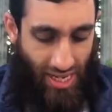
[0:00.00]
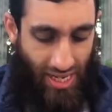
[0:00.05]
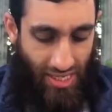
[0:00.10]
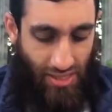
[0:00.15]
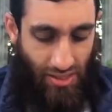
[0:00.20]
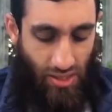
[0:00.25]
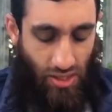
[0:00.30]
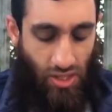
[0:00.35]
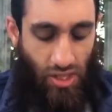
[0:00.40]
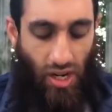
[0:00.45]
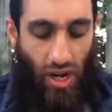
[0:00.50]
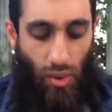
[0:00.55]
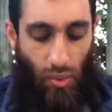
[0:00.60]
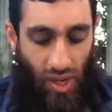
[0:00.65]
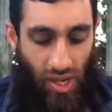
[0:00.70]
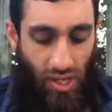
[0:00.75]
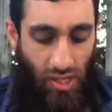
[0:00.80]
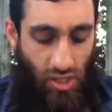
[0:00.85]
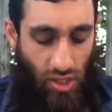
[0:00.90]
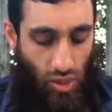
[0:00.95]
that
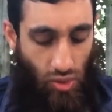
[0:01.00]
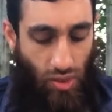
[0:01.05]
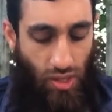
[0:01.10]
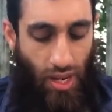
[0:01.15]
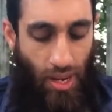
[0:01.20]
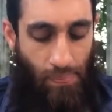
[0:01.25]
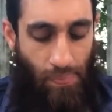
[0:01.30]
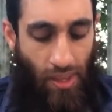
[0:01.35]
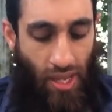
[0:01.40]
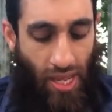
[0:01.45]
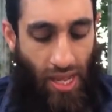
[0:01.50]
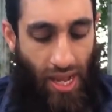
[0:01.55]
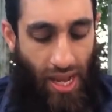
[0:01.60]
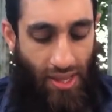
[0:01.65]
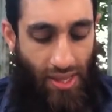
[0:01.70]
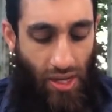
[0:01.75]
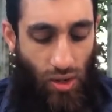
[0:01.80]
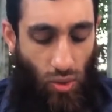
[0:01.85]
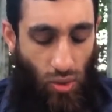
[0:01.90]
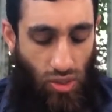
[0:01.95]
Taraweeh is Sunnah.
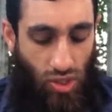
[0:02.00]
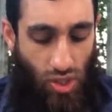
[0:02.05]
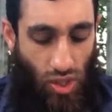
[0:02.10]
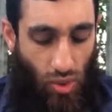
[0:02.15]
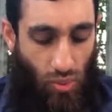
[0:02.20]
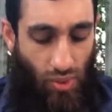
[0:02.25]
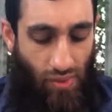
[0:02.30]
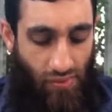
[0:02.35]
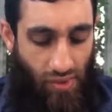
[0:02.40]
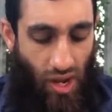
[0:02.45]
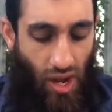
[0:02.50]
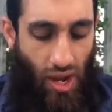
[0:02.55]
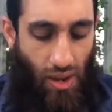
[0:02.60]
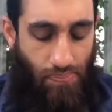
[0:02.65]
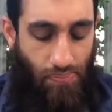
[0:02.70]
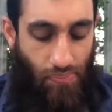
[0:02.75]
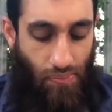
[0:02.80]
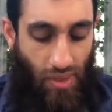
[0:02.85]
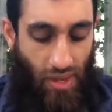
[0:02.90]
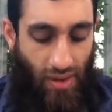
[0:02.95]
And then also we've got
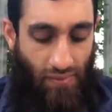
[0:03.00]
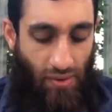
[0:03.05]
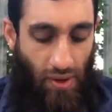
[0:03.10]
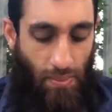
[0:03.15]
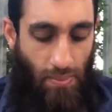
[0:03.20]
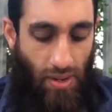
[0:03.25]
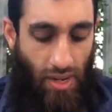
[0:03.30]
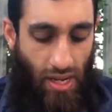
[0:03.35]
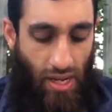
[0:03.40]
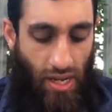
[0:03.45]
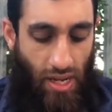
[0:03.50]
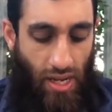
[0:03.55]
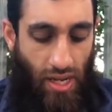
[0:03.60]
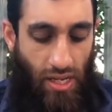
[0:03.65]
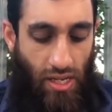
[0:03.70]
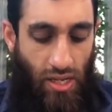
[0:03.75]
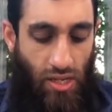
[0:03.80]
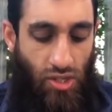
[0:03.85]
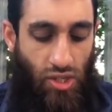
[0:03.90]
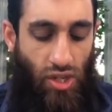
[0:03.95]
from
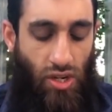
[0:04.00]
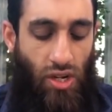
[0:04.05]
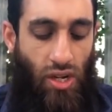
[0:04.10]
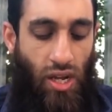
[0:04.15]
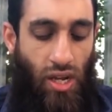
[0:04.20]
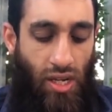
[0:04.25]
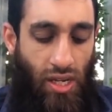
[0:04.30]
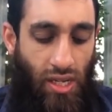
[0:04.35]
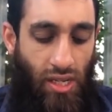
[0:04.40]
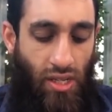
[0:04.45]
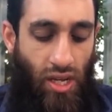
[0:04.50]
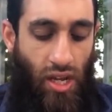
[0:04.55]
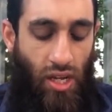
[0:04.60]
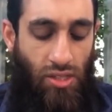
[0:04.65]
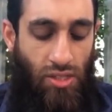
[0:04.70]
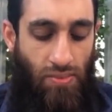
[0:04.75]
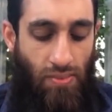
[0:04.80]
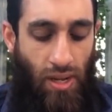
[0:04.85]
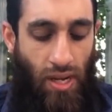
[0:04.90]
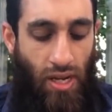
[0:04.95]
Shar al-Aqeedah
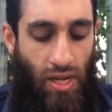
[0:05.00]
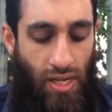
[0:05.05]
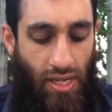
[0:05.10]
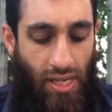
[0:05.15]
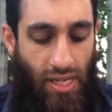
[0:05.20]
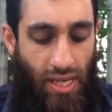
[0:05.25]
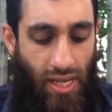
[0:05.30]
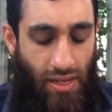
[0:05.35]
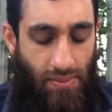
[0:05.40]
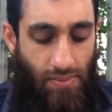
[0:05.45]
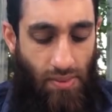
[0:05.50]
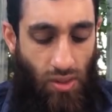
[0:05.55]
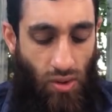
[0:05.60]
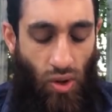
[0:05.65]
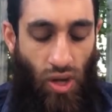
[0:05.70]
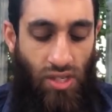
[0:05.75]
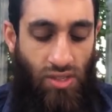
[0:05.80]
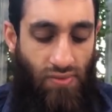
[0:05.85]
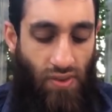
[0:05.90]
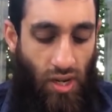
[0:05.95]
Isfahaniyya
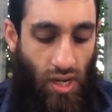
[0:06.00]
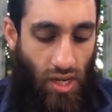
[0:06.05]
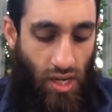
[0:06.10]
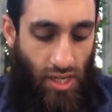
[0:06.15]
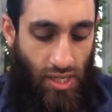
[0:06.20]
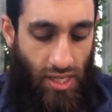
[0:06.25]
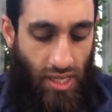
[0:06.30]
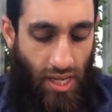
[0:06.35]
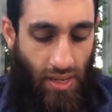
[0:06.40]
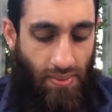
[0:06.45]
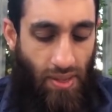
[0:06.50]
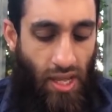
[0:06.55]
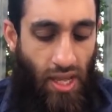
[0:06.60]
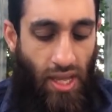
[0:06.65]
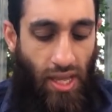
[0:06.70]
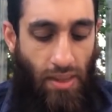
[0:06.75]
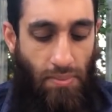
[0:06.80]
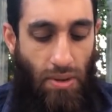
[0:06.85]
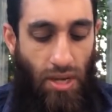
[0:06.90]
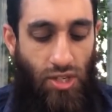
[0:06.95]
or Isfahaniyya,
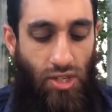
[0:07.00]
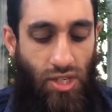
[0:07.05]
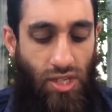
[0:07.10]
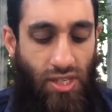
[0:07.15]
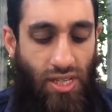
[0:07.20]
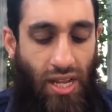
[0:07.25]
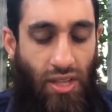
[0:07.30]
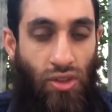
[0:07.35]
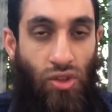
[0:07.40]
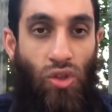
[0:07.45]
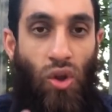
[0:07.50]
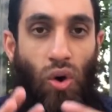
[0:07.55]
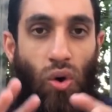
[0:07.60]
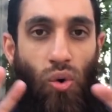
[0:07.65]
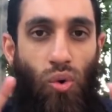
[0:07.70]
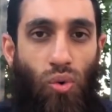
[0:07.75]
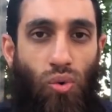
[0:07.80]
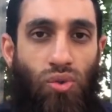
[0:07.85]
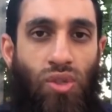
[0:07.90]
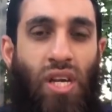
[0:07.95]
he mentions that
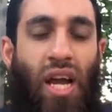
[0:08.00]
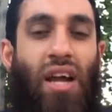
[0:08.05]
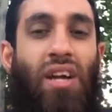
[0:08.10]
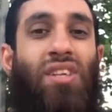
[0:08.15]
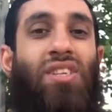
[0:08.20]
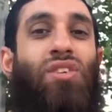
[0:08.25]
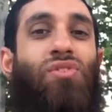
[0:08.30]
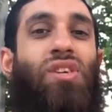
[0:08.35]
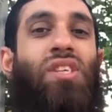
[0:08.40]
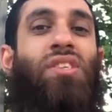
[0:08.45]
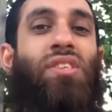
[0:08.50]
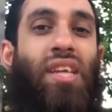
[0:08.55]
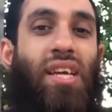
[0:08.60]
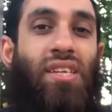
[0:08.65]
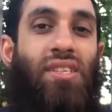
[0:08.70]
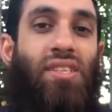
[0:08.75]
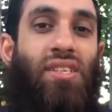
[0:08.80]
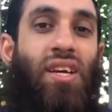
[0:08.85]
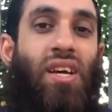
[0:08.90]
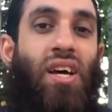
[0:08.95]
those
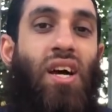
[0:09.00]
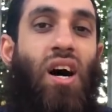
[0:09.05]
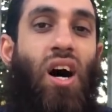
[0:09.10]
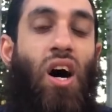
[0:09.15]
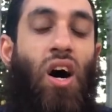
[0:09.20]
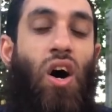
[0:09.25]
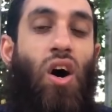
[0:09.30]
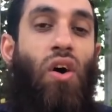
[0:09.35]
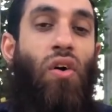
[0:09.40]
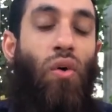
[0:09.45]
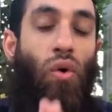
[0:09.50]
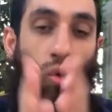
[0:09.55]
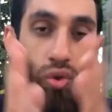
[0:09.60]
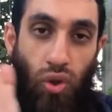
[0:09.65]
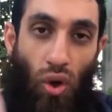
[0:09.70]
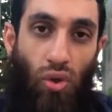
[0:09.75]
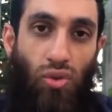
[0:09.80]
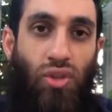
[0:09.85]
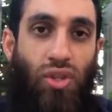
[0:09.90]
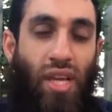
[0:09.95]
characteristics or
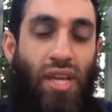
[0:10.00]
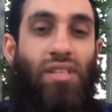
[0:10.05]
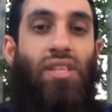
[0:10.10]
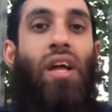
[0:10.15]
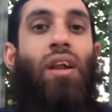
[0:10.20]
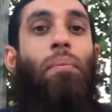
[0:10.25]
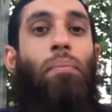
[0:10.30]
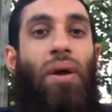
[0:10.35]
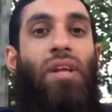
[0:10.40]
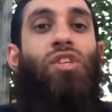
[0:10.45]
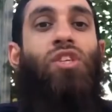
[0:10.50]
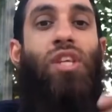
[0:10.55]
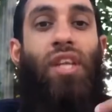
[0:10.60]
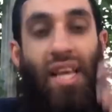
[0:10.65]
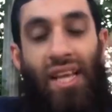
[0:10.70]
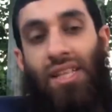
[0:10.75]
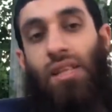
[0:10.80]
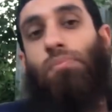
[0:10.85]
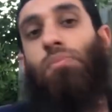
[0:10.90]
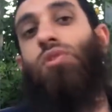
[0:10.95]
those things that are mentioned
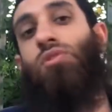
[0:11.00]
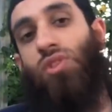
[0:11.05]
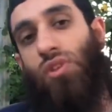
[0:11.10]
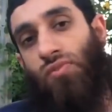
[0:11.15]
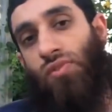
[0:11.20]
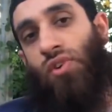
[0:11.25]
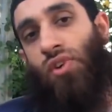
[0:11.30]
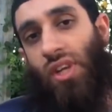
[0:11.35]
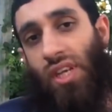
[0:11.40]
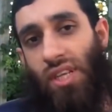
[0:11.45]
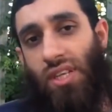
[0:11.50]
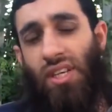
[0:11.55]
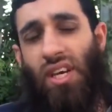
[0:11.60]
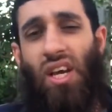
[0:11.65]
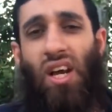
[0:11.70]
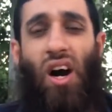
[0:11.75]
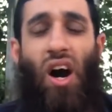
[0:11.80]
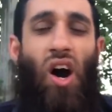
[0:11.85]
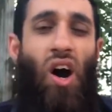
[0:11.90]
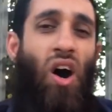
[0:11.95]
in the books of creed
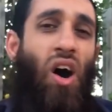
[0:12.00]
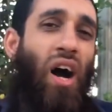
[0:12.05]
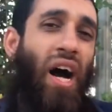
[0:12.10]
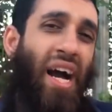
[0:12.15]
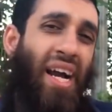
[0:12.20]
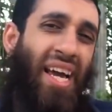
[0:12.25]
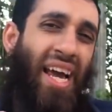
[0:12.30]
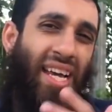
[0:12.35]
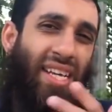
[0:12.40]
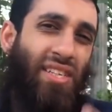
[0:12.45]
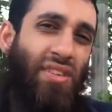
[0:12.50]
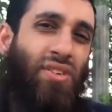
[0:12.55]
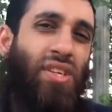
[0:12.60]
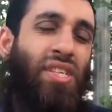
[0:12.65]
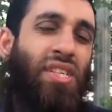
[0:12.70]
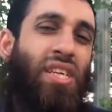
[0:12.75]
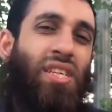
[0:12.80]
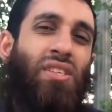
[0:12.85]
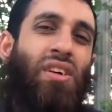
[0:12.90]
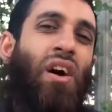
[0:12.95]
are
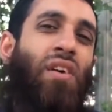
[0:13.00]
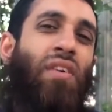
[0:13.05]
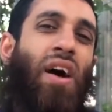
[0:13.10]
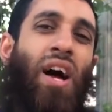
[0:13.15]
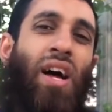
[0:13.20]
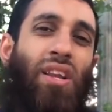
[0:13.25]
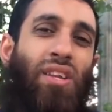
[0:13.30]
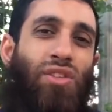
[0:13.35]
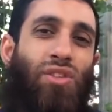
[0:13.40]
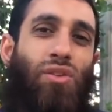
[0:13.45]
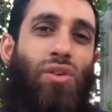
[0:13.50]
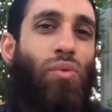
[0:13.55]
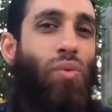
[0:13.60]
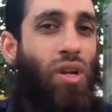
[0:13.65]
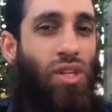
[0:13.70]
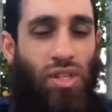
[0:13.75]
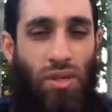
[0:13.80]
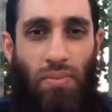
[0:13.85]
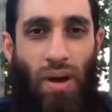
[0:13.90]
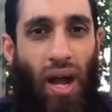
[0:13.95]
characteristics of Ahl Sunnah
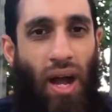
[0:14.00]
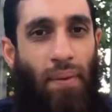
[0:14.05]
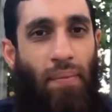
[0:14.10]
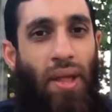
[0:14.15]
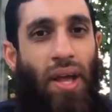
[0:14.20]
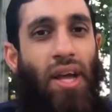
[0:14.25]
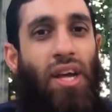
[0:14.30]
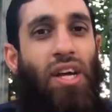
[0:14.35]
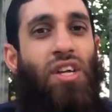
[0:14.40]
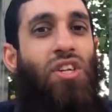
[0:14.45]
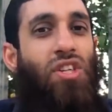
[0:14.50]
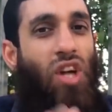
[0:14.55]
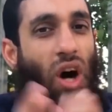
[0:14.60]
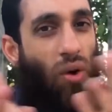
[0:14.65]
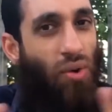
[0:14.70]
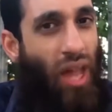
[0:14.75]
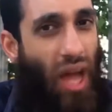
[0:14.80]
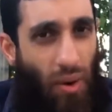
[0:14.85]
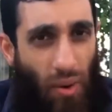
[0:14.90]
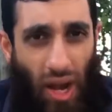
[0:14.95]
wal Jama'ah.
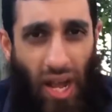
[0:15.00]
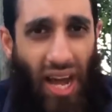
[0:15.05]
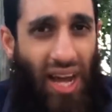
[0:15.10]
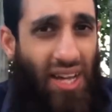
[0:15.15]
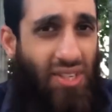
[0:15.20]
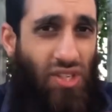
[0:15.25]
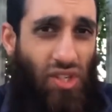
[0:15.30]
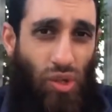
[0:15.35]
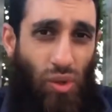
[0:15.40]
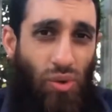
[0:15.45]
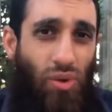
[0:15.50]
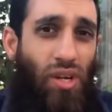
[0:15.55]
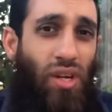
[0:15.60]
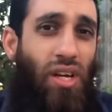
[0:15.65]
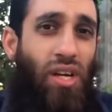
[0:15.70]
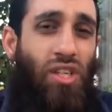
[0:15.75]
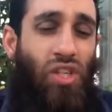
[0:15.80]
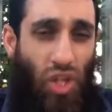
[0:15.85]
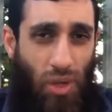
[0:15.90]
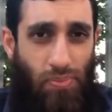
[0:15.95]
So now I ask you,
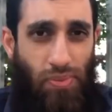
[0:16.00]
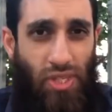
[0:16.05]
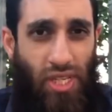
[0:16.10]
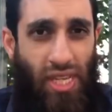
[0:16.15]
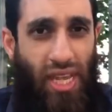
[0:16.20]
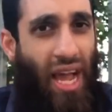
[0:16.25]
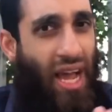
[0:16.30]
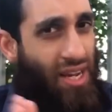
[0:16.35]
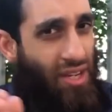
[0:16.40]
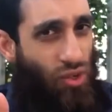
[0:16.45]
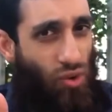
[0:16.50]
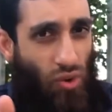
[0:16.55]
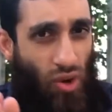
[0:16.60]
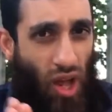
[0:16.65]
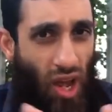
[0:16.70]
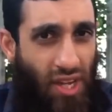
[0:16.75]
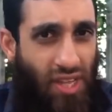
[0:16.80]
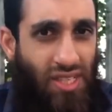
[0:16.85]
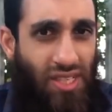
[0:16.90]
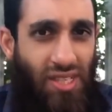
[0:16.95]
Shamsi, and your
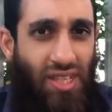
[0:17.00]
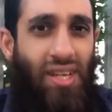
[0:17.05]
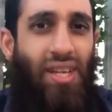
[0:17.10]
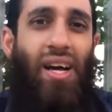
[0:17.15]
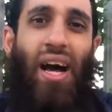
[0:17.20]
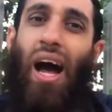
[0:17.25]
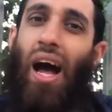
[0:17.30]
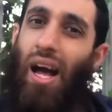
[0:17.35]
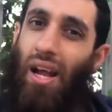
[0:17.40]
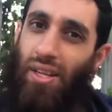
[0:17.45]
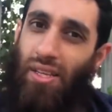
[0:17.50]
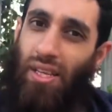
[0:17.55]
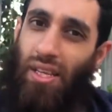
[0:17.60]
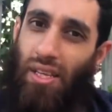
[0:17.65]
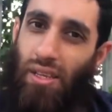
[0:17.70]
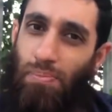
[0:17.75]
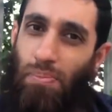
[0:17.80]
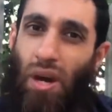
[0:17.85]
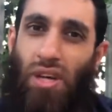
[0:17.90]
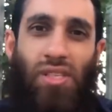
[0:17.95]
likes and
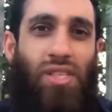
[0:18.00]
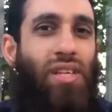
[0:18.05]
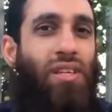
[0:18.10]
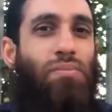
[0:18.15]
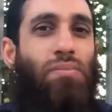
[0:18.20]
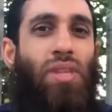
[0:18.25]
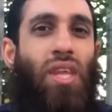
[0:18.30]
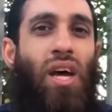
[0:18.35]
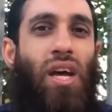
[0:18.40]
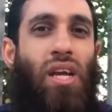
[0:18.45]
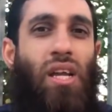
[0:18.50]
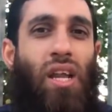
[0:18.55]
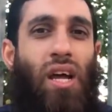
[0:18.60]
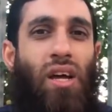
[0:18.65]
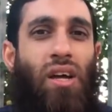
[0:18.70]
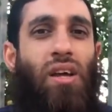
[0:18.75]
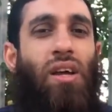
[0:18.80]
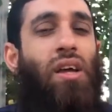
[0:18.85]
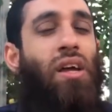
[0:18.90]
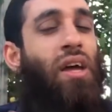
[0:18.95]
the box-headed
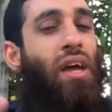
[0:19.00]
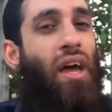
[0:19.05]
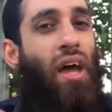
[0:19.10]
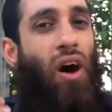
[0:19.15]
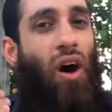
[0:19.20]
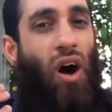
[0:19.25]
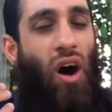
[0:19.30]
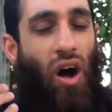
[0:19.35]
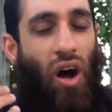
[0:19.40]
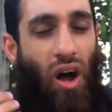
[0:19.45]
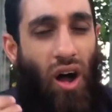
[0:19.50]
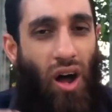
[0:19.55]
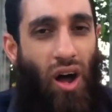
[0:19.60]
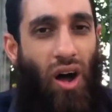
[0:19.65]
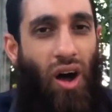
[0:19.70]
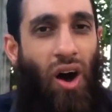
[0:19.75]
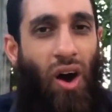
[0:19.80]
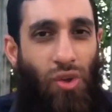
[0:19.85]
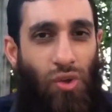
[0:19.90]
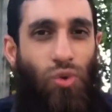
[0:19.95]
Madaakhilah,
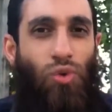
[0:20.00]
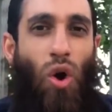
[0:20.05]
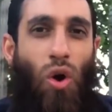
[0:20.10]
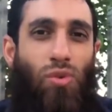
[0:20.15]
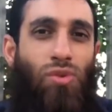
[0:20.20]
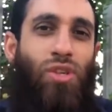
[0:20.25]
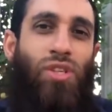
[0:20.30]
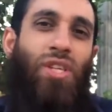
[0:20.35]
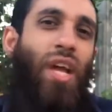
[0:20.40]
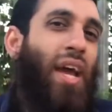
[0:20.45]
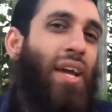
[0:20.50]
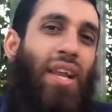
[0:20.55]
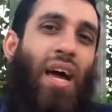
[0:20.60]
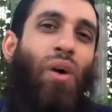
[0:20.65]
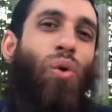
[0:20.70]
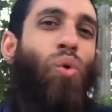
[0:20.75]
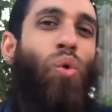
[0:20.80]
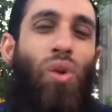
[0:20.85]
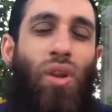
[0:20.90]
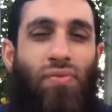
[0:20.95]
are you going to say
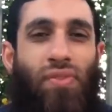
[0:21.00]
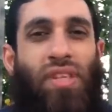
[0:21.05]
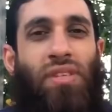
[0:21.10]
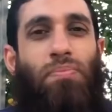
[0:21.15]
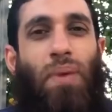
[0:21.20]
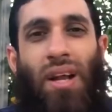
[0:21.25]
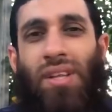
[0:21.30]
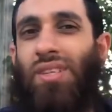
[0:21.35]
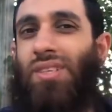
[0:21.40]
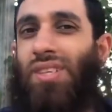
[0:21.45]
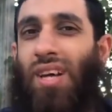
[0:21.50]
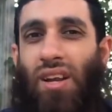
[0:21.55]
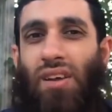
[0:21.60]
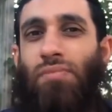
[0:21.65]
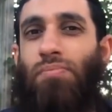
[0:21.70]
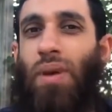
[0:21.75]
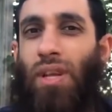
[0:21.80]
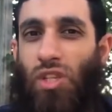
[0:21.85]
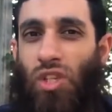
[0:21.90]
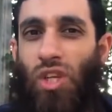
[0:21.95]
now all of these matters that
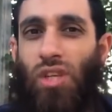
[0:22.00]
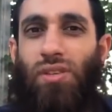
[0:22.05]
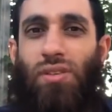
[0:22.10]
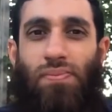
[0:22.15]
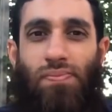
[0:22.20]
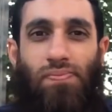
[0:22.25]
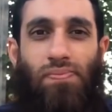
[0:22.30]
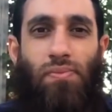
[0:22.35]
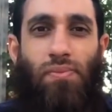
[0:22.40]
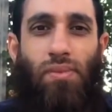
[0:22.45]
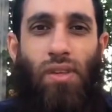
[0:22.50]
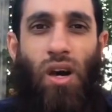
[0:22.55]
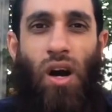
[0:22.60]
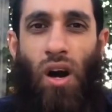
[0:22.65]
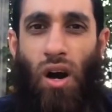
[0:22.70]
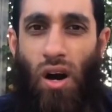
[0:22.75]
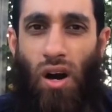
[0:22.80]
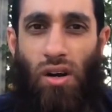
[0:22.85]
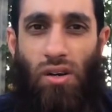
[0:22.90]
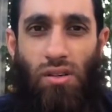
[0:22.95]
I've mentioned
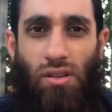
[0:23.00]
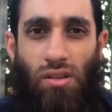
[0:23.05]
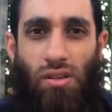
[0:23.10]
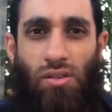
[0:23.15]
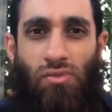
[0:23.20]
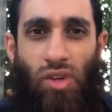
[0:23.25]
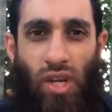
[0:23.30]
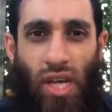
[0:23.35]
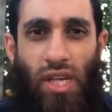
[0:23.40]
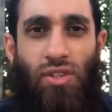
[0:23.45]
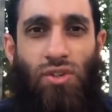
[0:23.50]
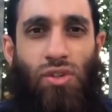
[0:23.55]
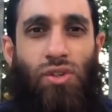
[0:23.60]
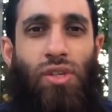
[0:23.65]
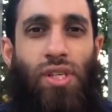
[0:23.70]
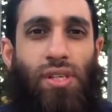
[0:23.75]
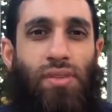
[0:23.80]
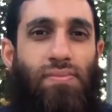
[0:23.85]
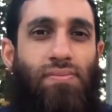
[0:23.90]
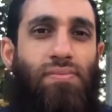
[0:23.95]
are related to
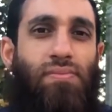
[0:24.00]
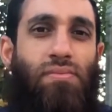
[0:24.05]
creed,